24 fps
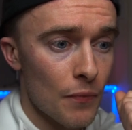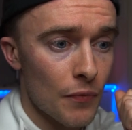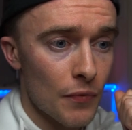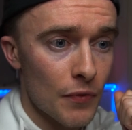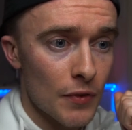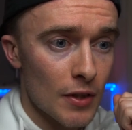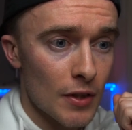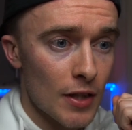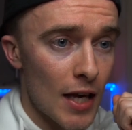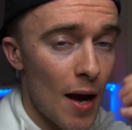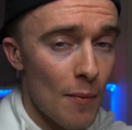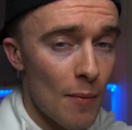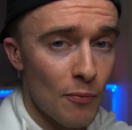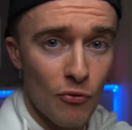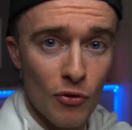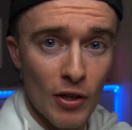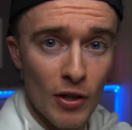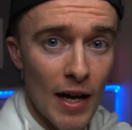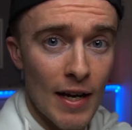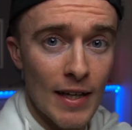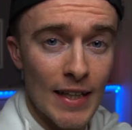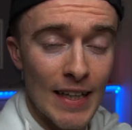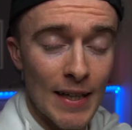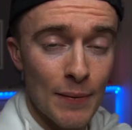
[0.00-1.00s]
kept
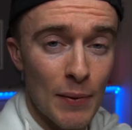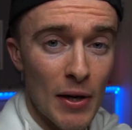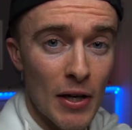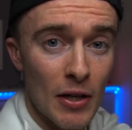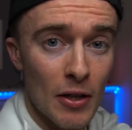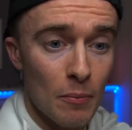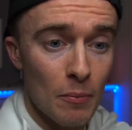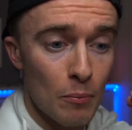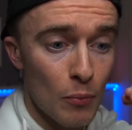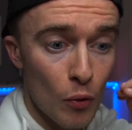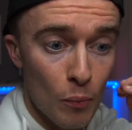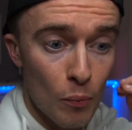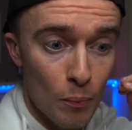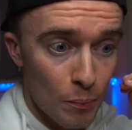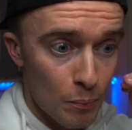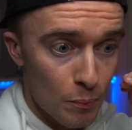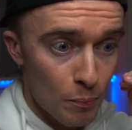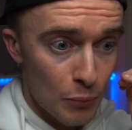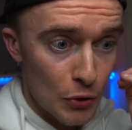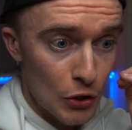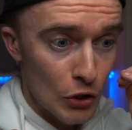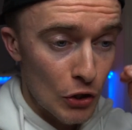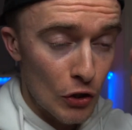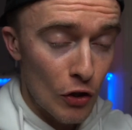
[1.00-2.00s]
forgetting about it, but
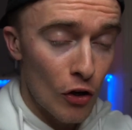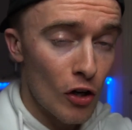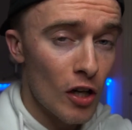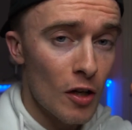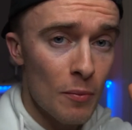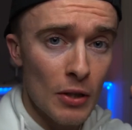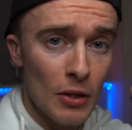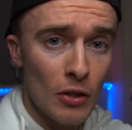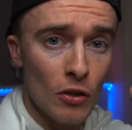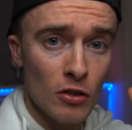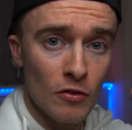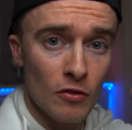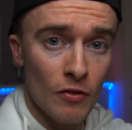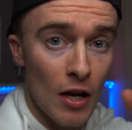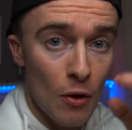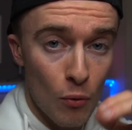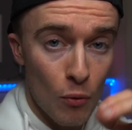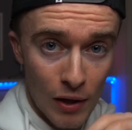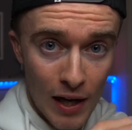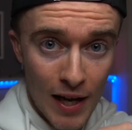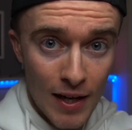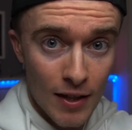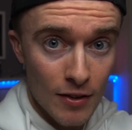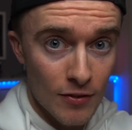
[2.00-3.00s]
purely because of how
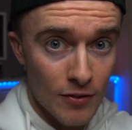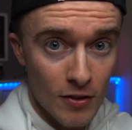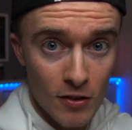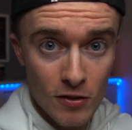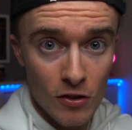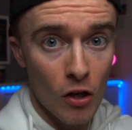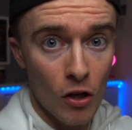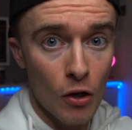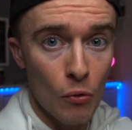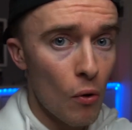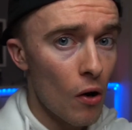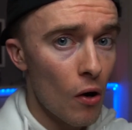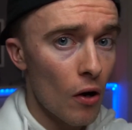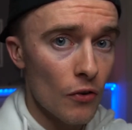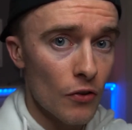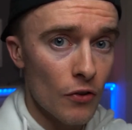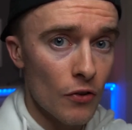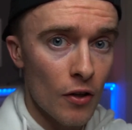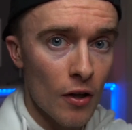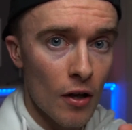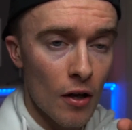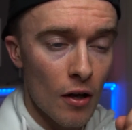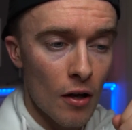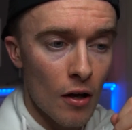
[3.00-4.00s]
relentless this guy was,
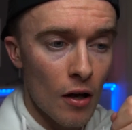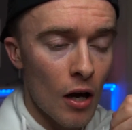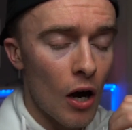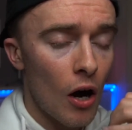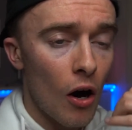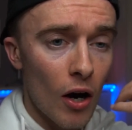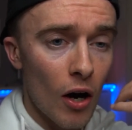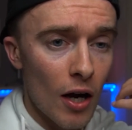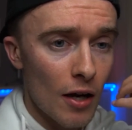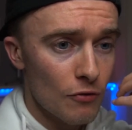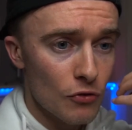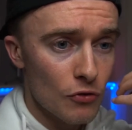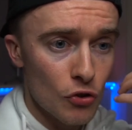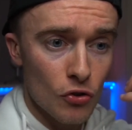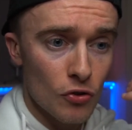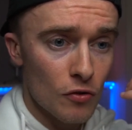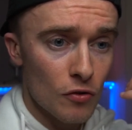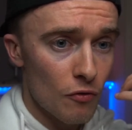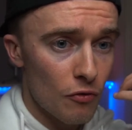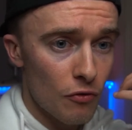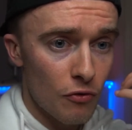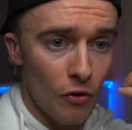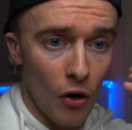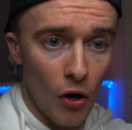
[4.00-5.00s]
I have just
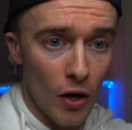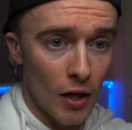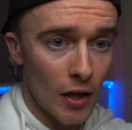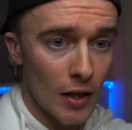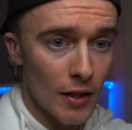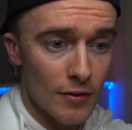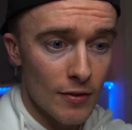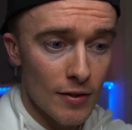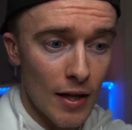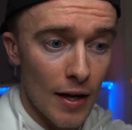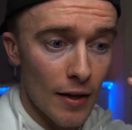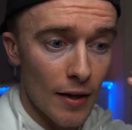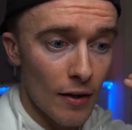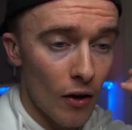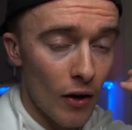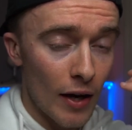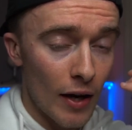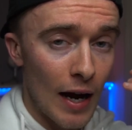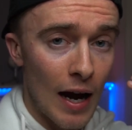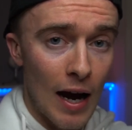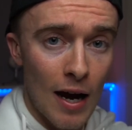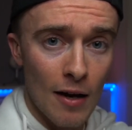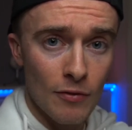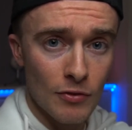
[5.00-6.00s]
finally said I
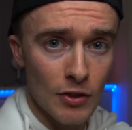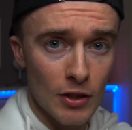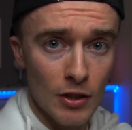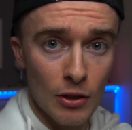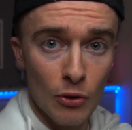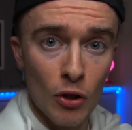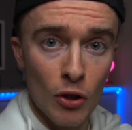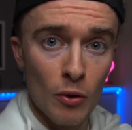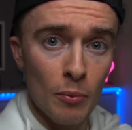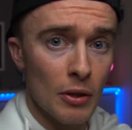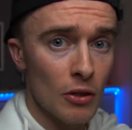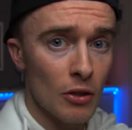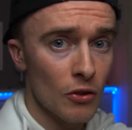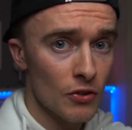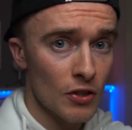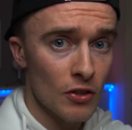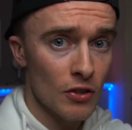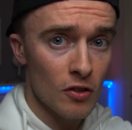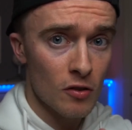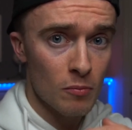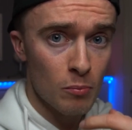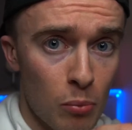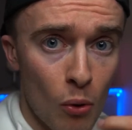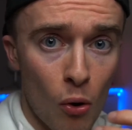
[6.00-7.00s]
have to do it because this
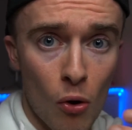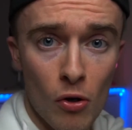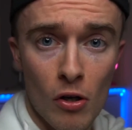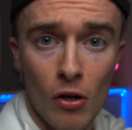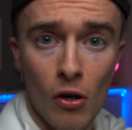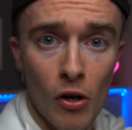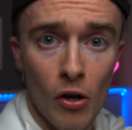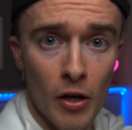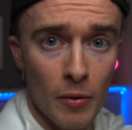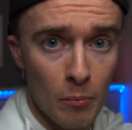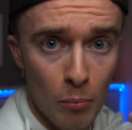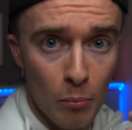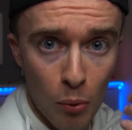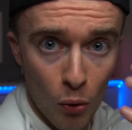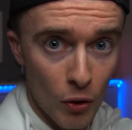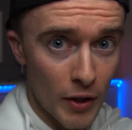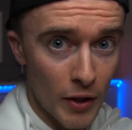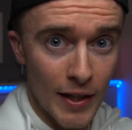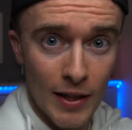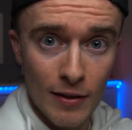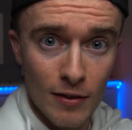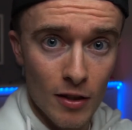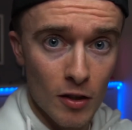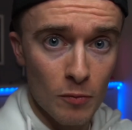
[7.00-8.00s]
is borderline bullying
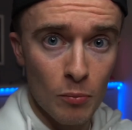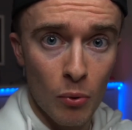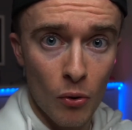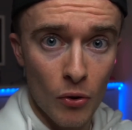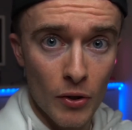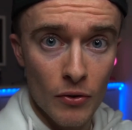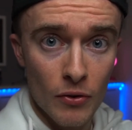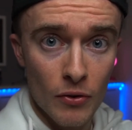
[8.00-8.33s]
at this point.